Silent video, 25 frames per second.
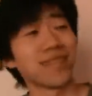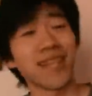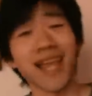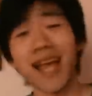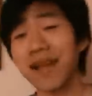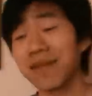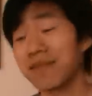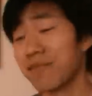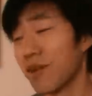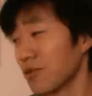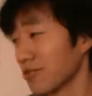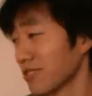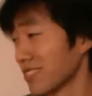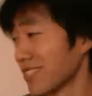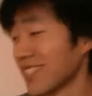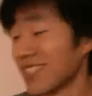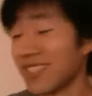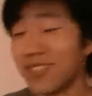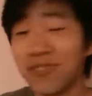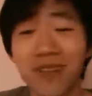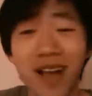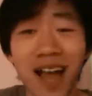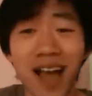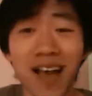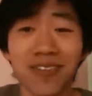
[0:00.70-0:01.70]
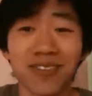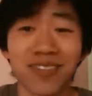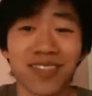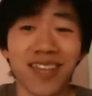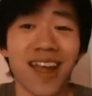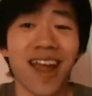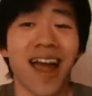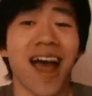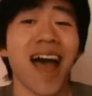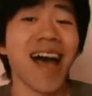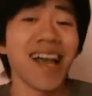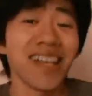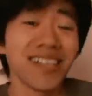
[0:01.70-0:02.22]
Like most of you out
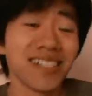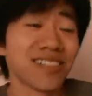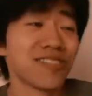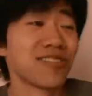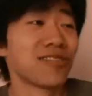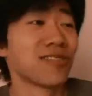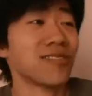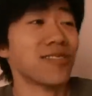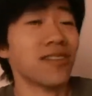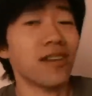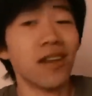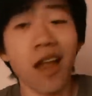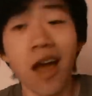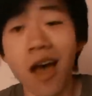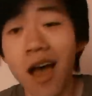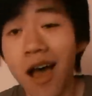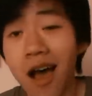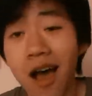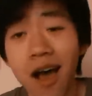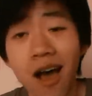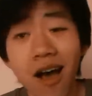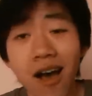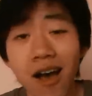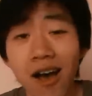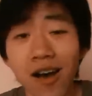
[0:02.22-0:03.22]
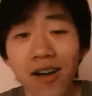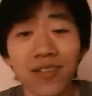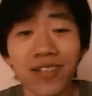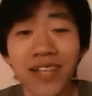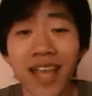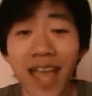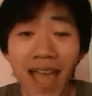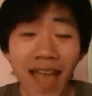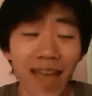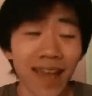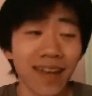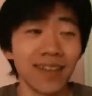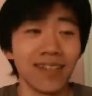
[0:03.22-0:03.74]
there, I used to love
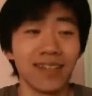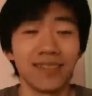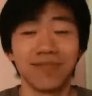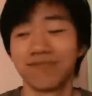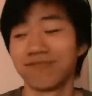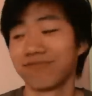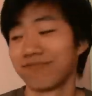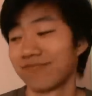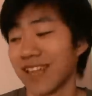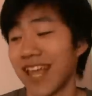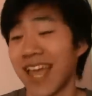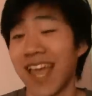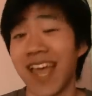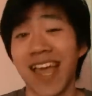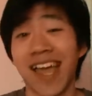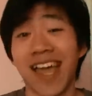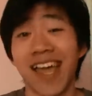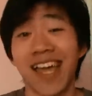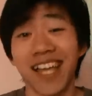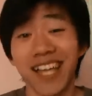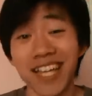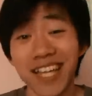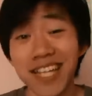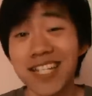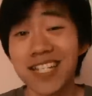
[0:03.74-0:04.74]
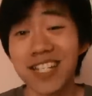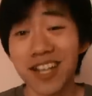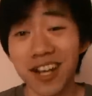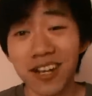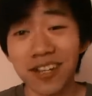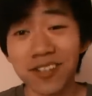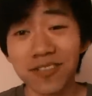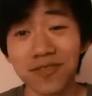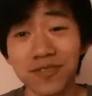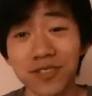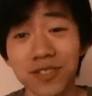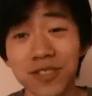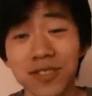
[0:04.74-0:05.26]
candy and
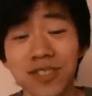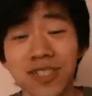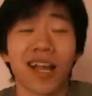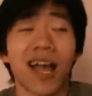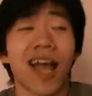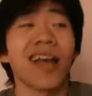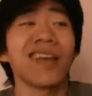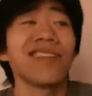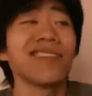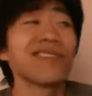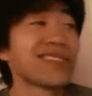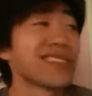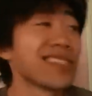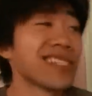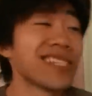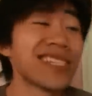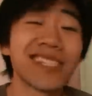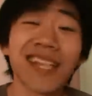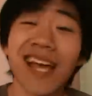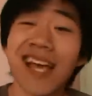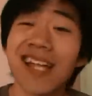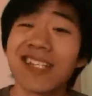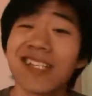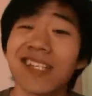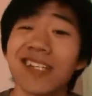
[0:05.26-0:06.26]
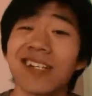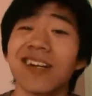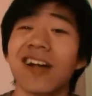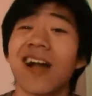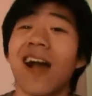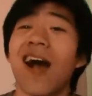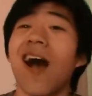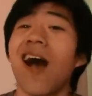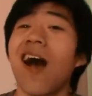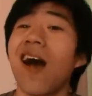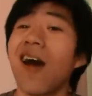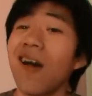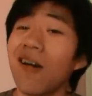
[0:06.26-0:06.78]
junk food. I used to eat that junk
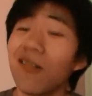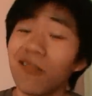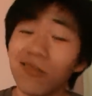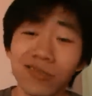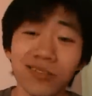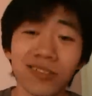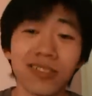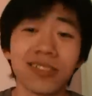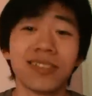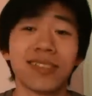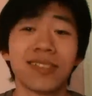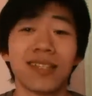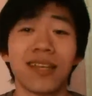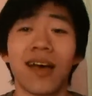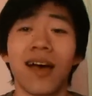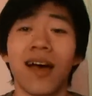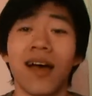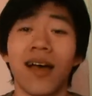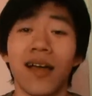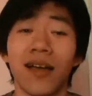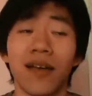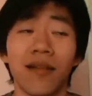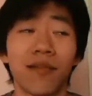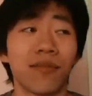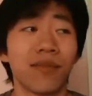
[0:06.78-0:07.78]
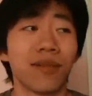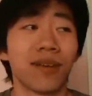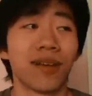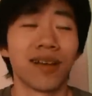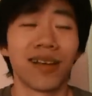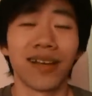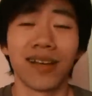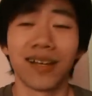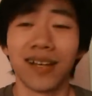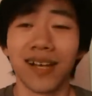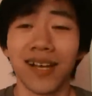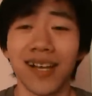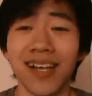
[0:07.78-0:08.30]
all the time.
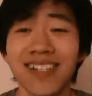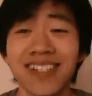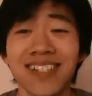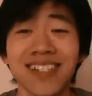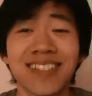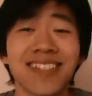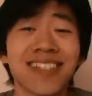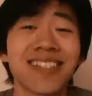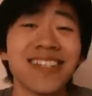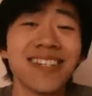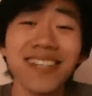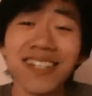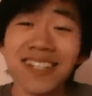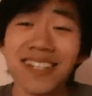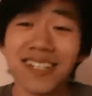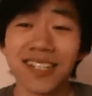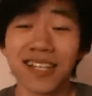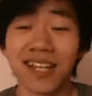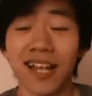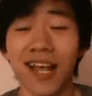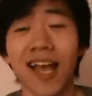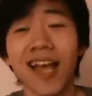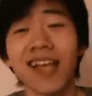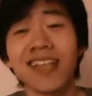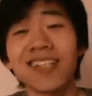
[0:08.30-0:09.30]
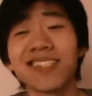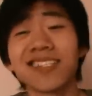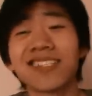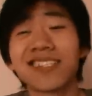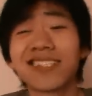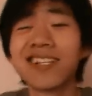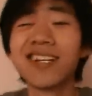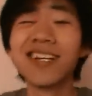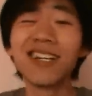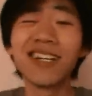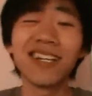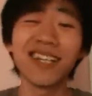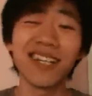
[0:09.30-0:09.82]
I just could, I just
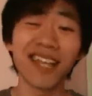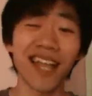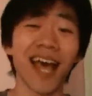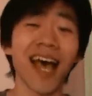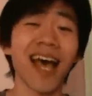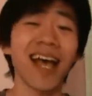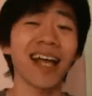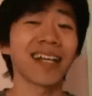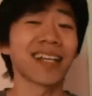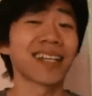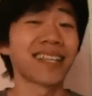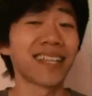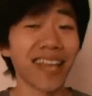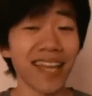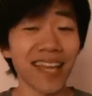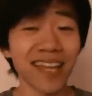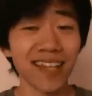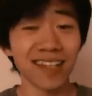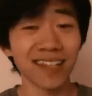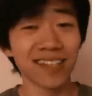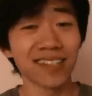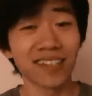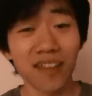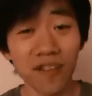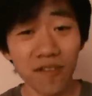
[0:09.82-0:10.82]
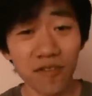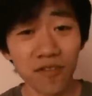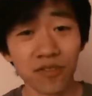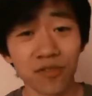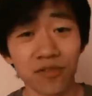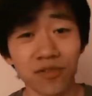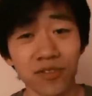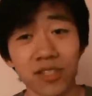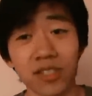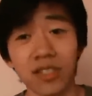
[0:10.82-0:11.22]
could not get enough of